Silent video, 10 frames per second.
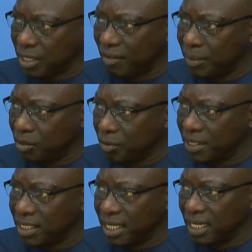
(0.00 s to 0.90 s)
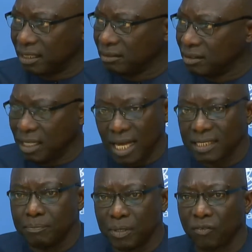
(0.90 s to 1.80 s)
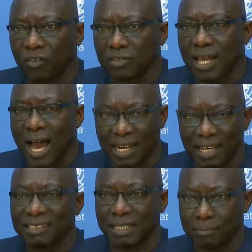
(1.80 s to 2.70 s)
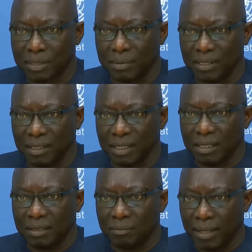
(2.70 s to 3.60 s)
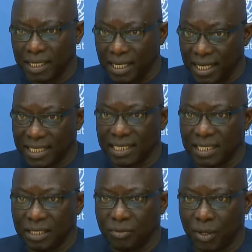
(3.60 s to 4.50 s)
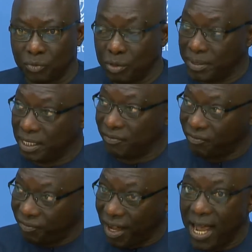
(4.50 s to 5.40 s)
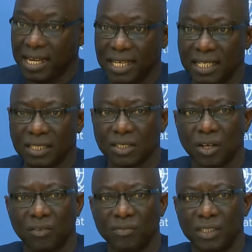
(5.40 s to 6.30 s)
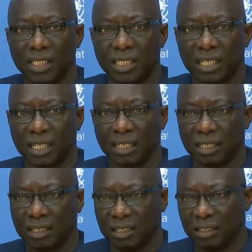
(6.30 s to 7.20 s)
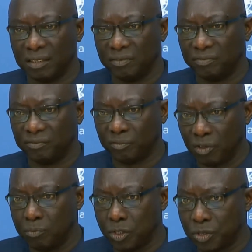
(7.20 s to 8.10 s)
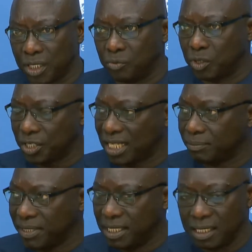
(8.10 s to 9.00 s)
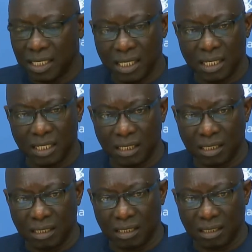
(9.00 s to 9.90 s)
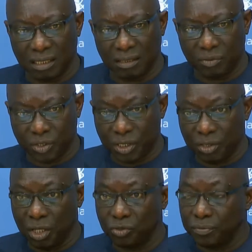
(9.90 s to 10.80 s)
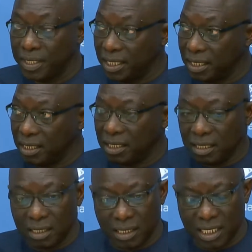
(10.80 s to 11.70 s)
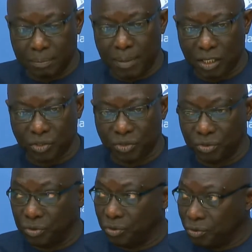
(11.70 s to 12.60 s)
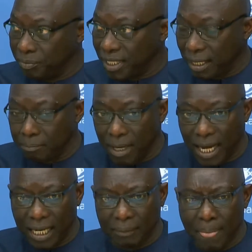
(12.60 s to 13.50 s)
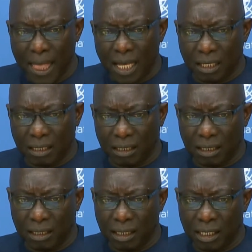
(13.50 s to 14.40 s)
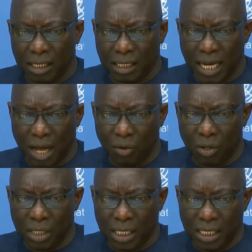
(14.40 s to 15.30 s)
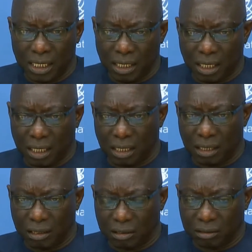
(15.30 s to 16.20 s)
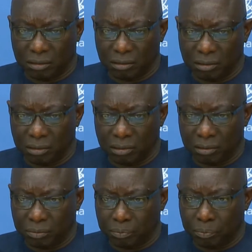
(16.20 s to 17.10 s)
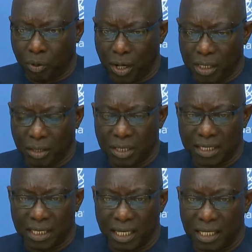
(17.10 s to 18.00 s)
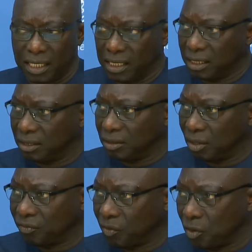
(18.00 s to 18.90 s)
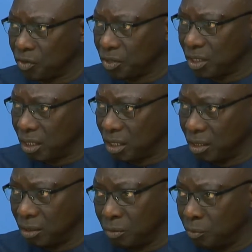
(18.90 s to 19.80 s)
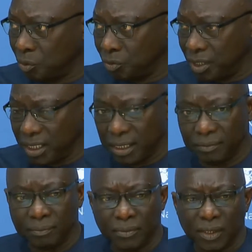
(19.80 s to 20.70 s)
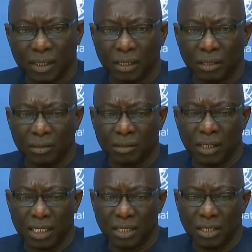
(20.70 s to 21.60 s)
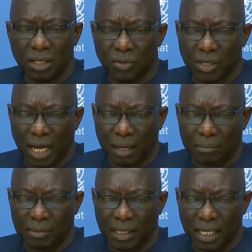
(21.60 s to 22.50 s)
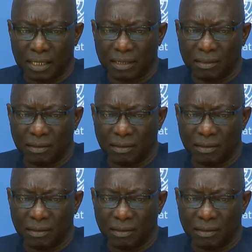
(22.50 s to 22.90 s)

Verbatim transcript: which have been committed there are simply, of course, unacceptable. But let's see what will be the findings of the uh, commission which has been, uh, which is going to be dispatched to Myanmar. Uh, and now on the uh, point concerning, of course, Burundi, there is no doubt that